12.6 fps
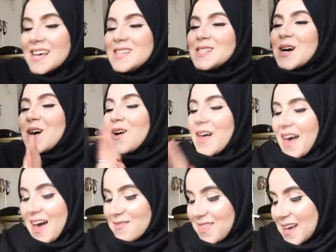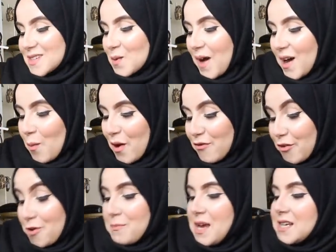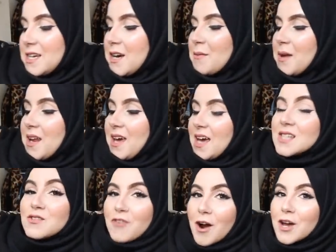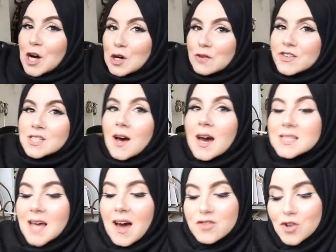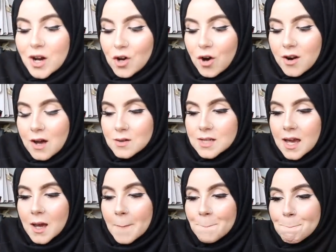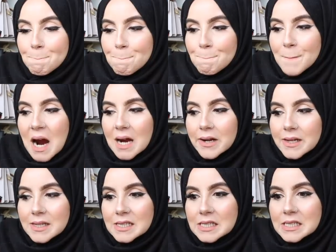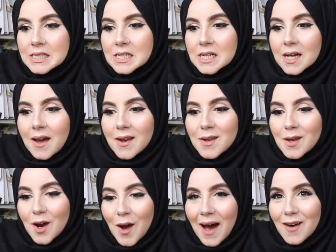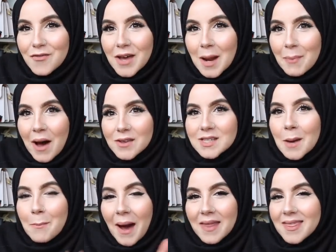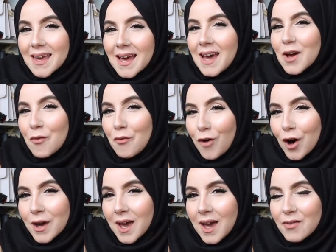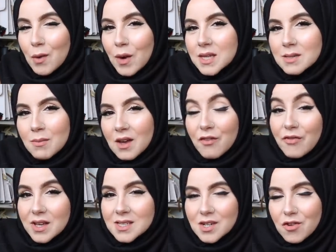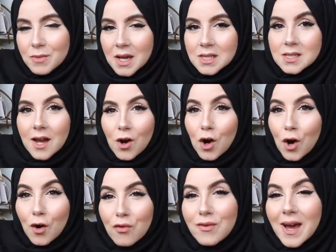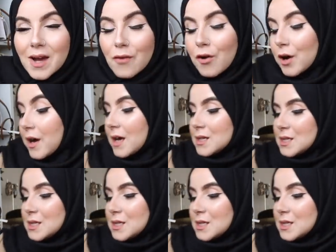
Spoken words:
So that's why I went for a medium, and it is very oversized. I have tried it on and I was like, don't know how I feel about it, but I think I can rock it. If I wear something fitted from the inside, hopefully I can rock it.